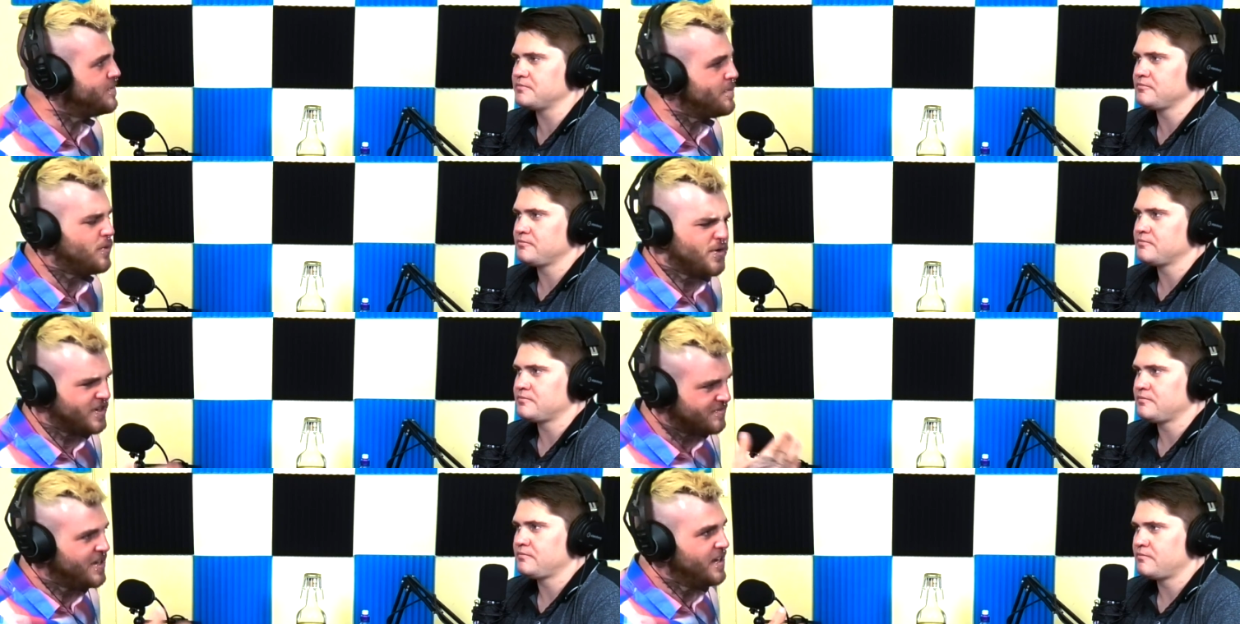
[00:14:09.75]
Speaker 1: it a bit more,
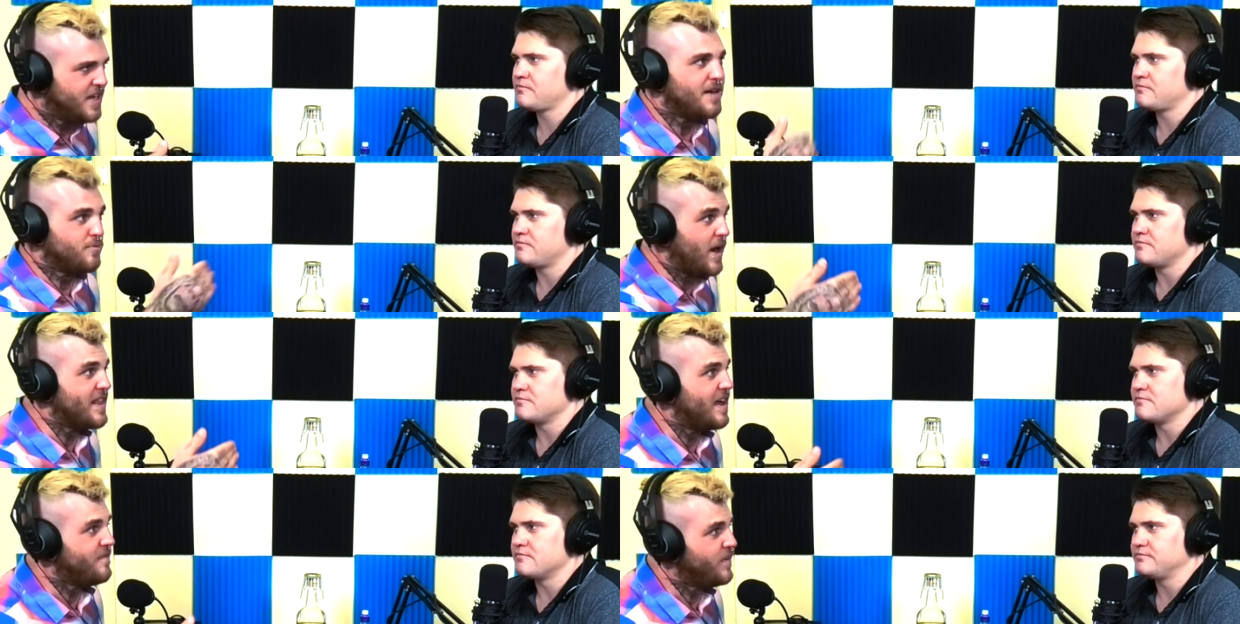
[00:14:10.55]
and I
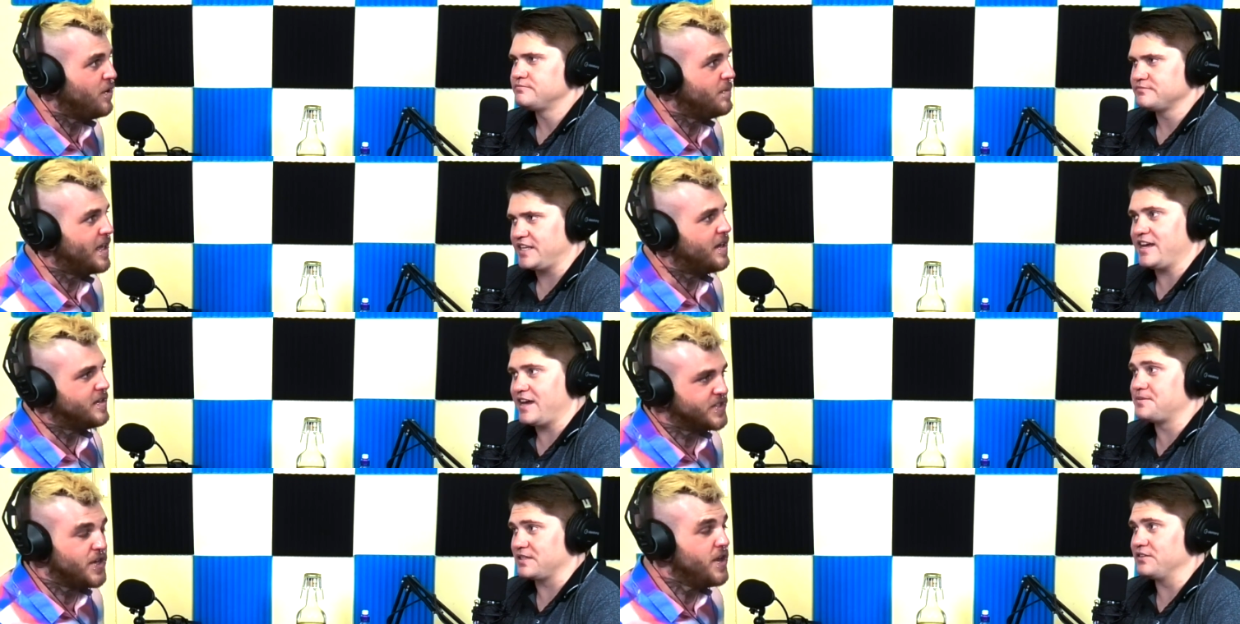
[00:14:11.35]
rate that film now.
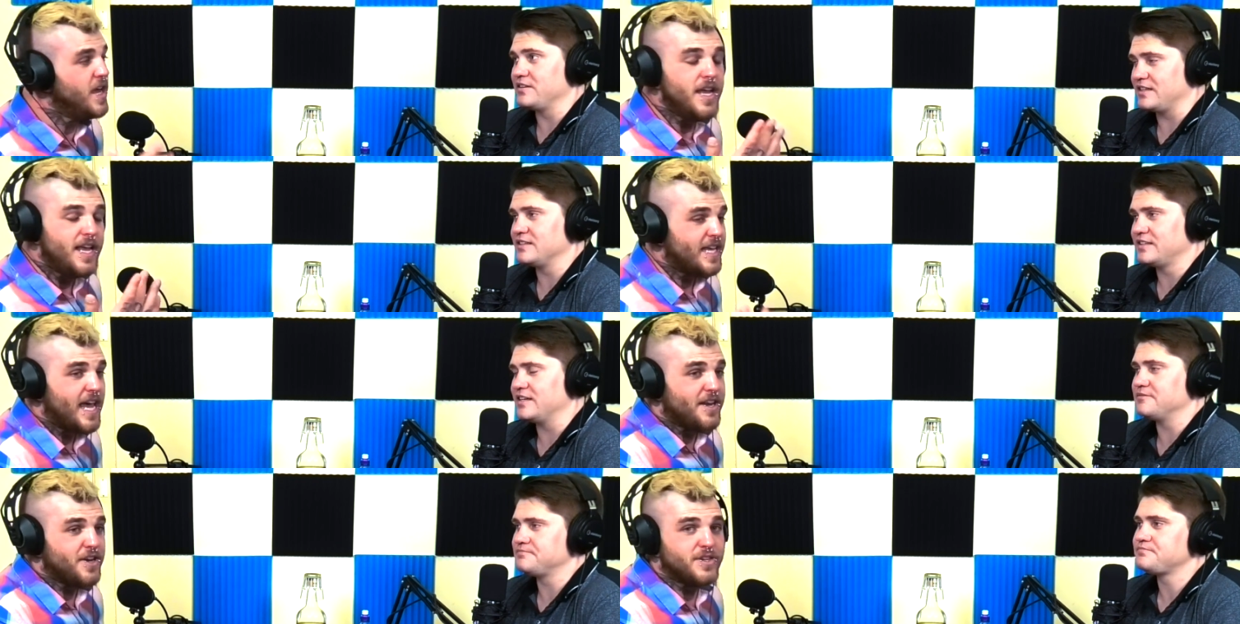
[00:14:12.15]
Yeah, absolutely. So,
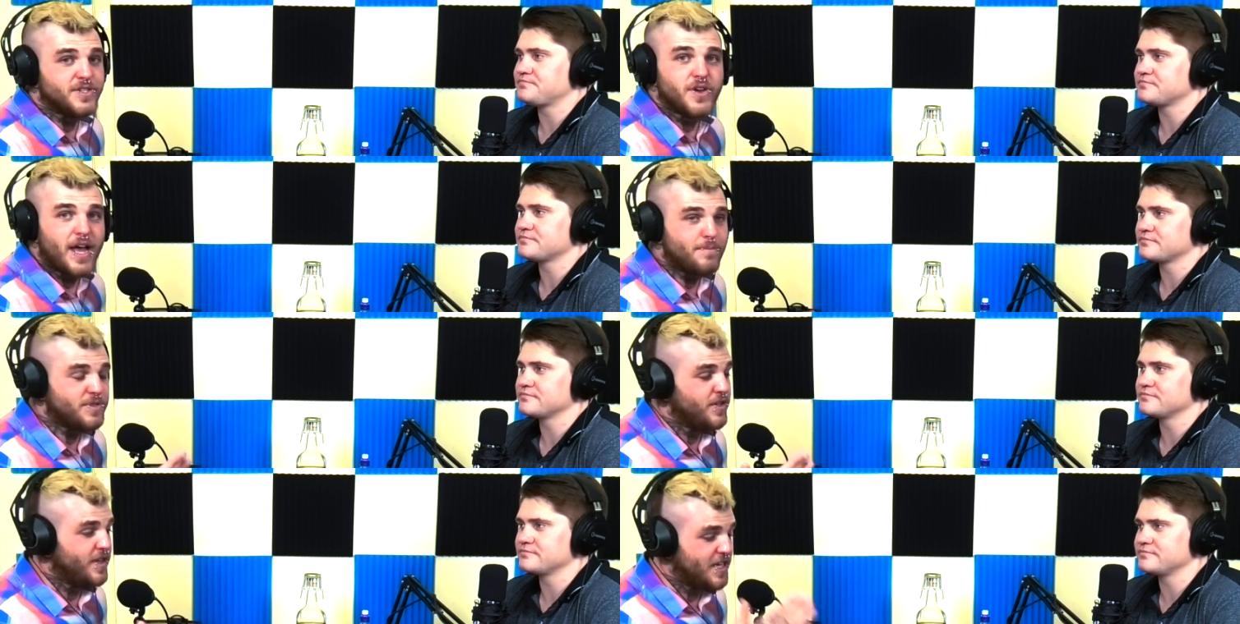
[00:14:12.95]
yeah, yeah, no, so
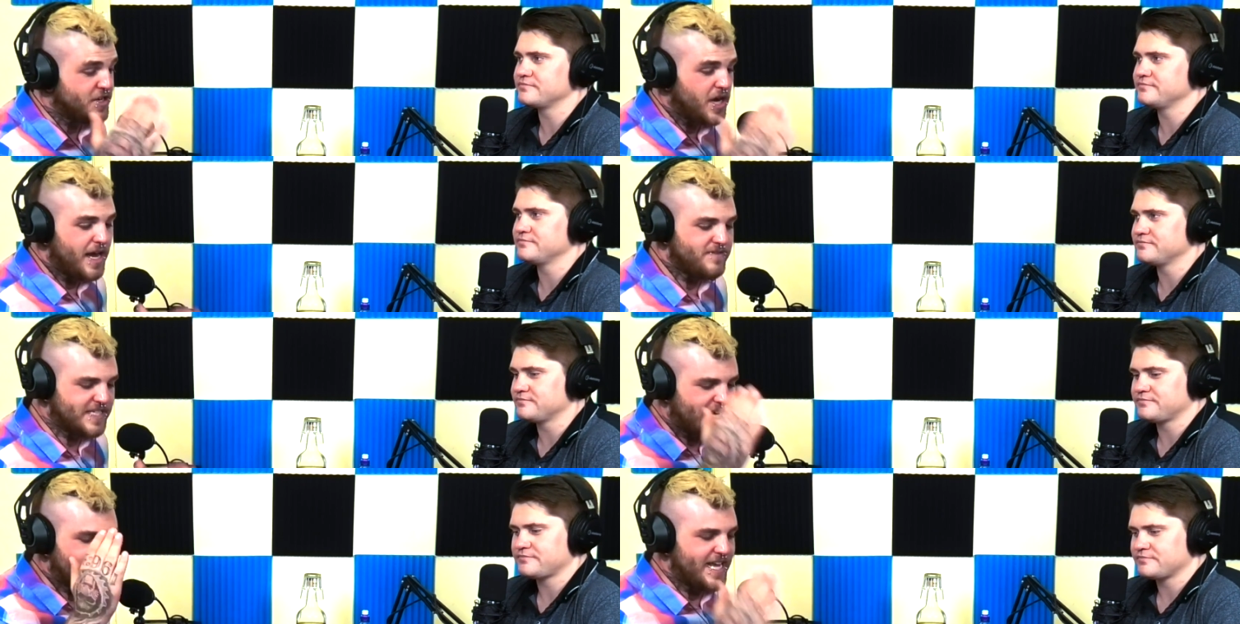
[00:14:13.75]
absolutely.
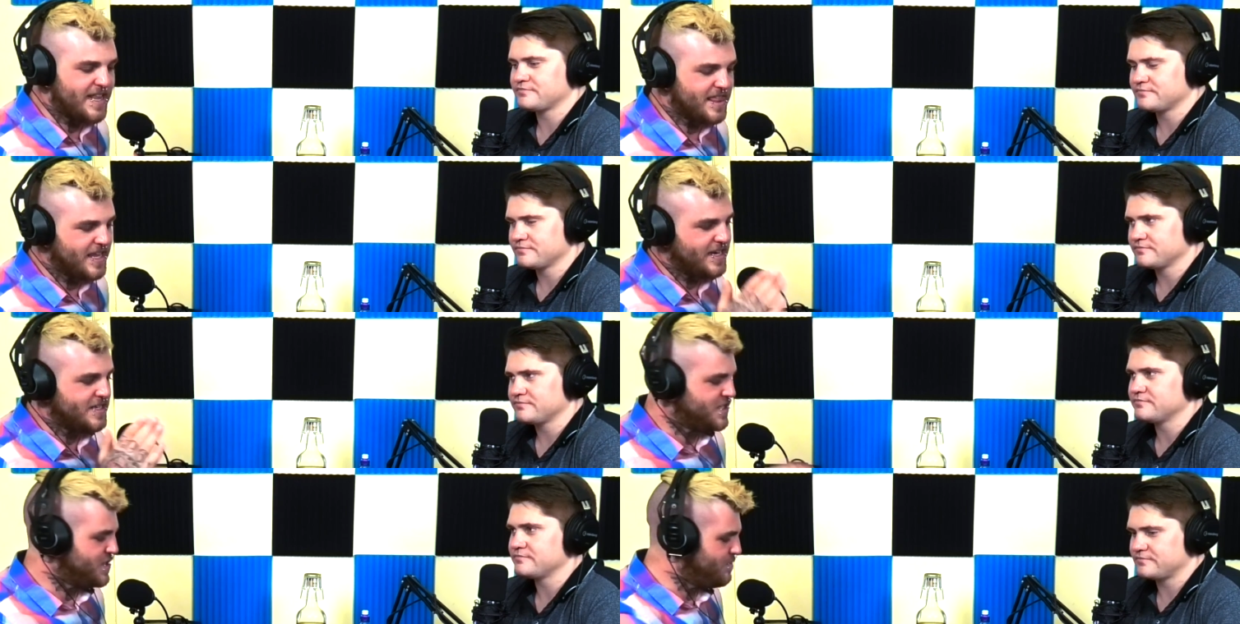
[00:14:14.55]
Knives Out in
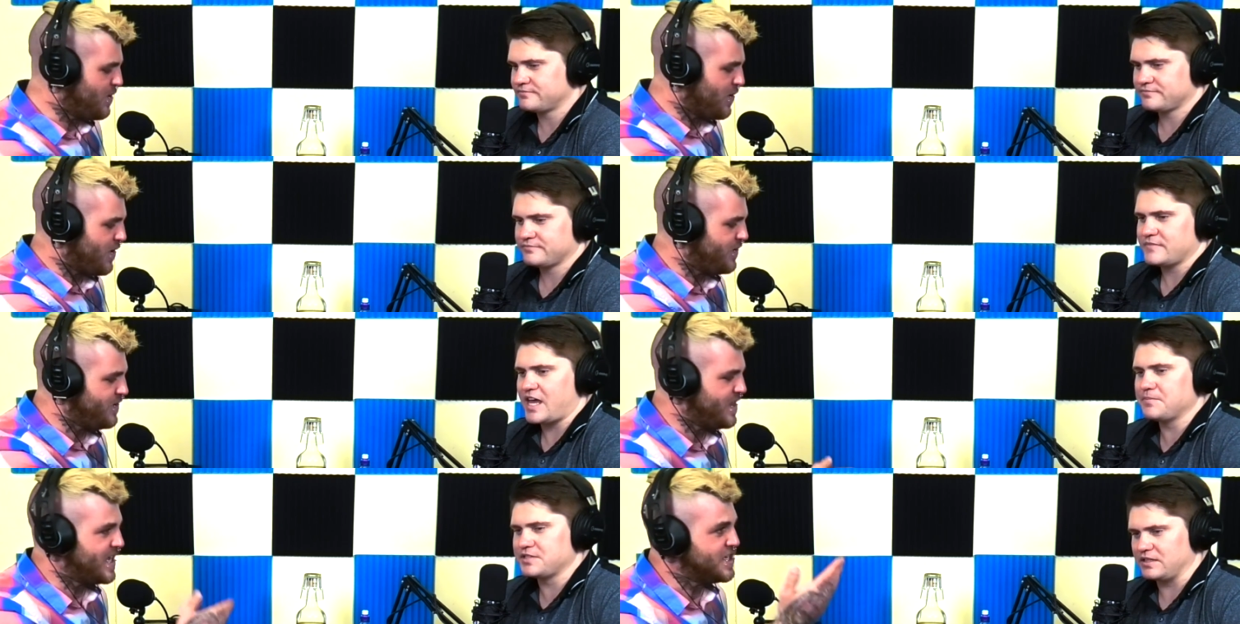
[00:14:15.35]
theaters tomorrow,
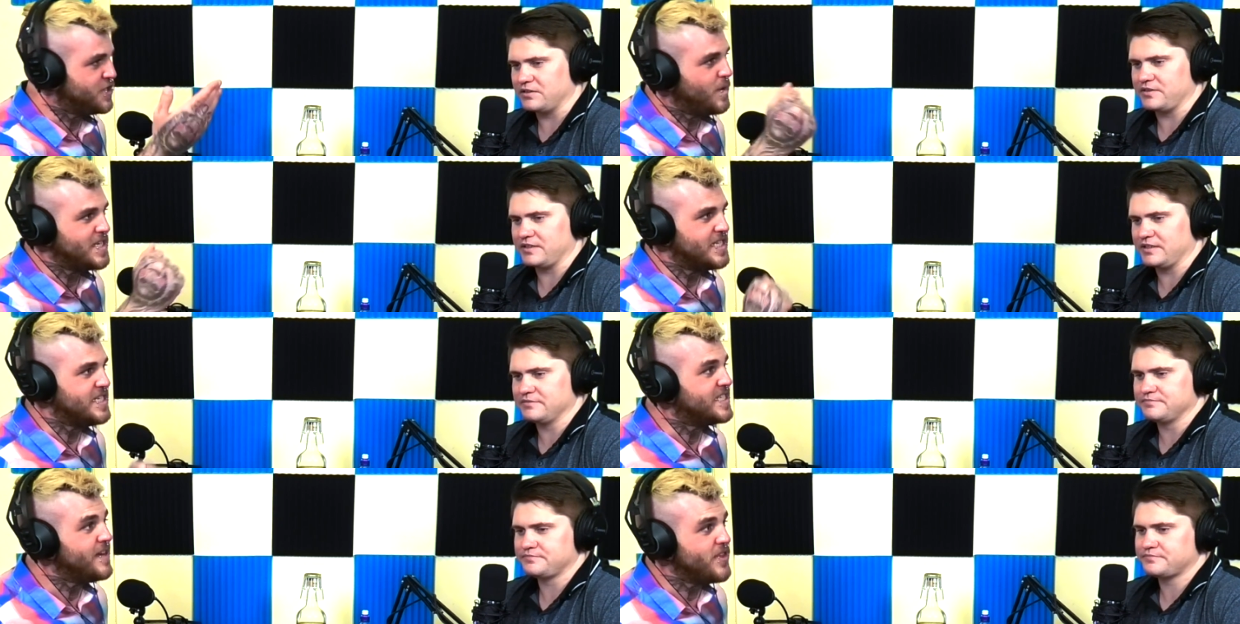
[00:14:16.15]
absolutely. the
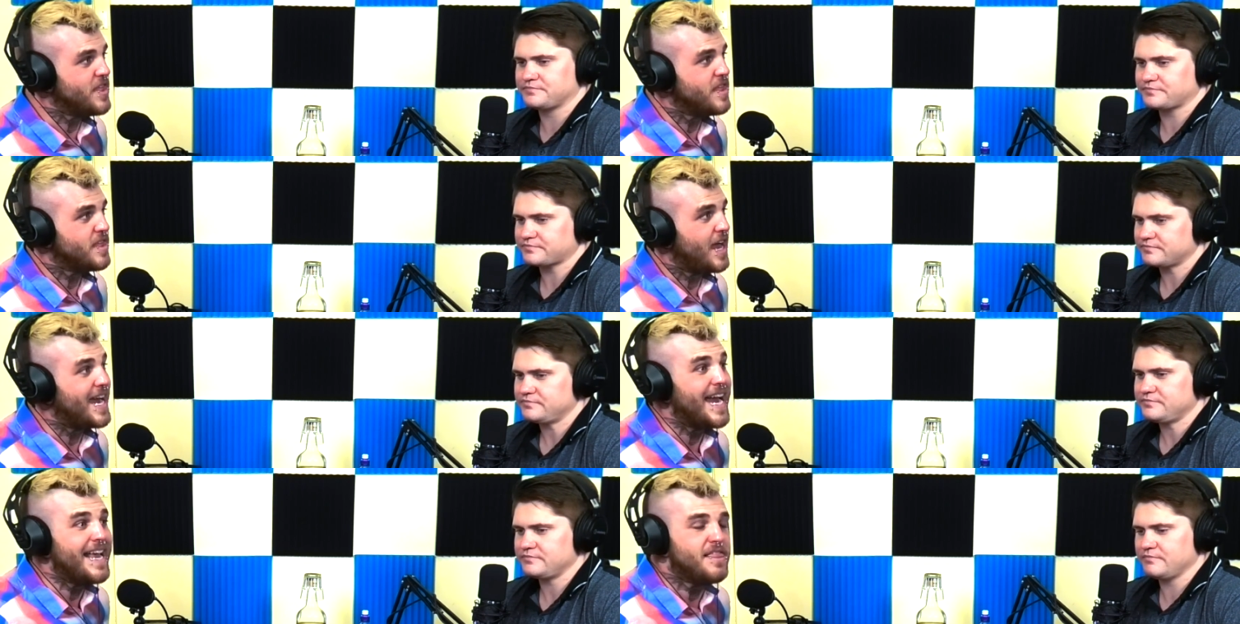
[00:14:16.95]
27th, uh,
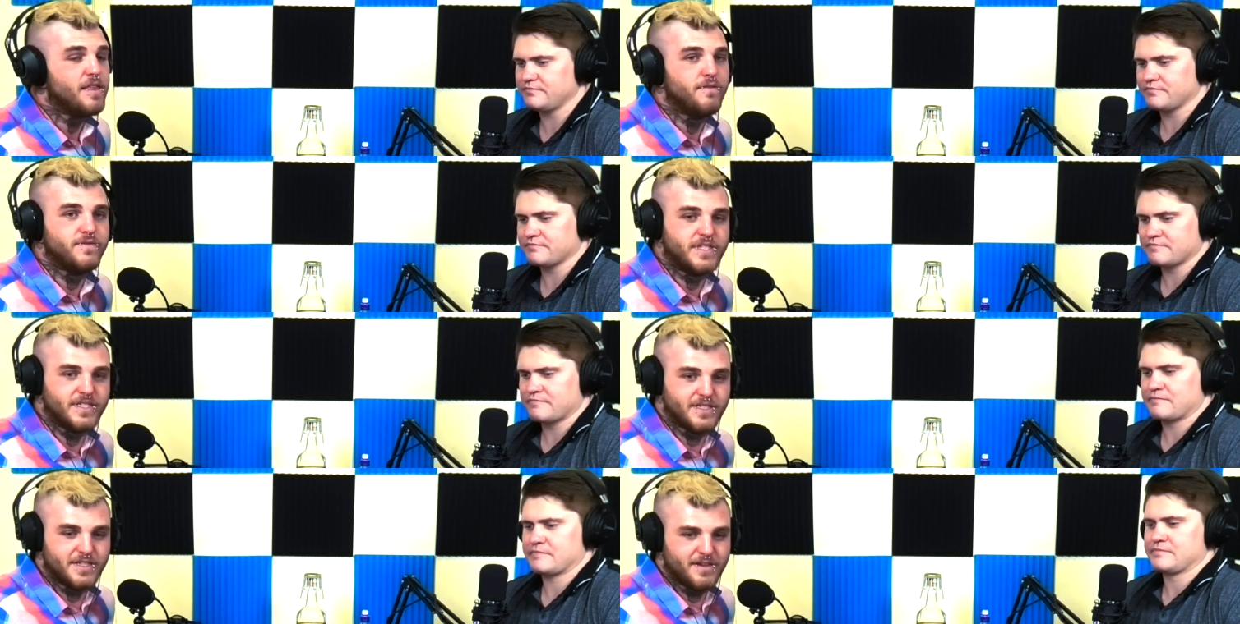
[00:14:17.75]
8th
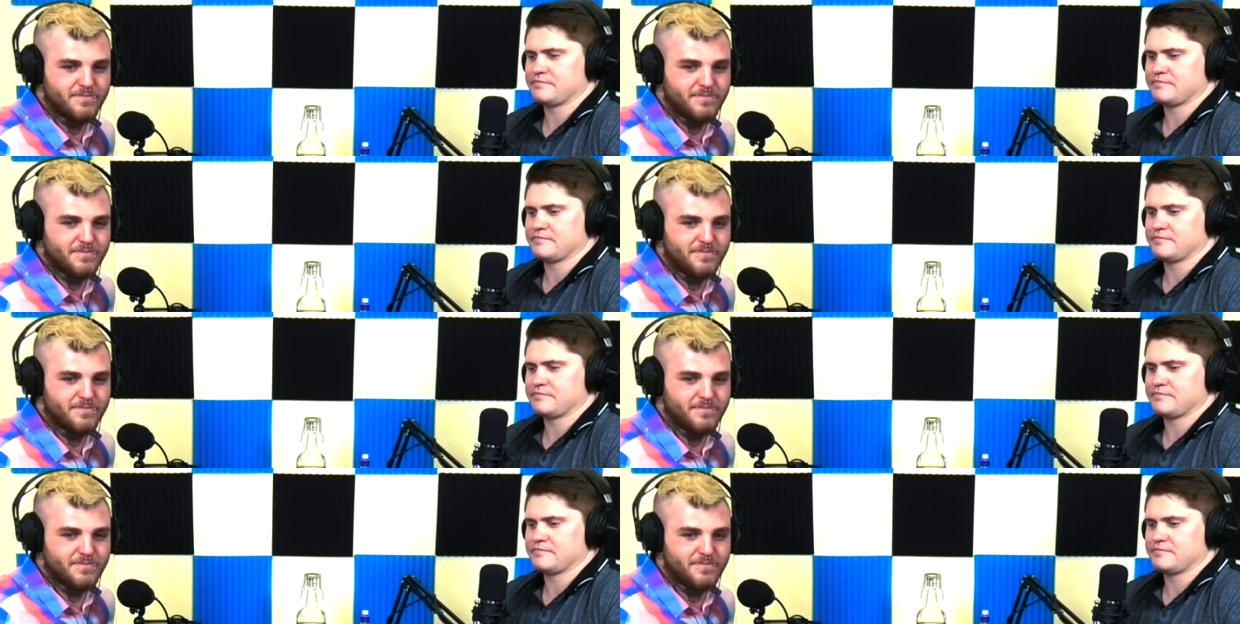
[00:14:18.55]
of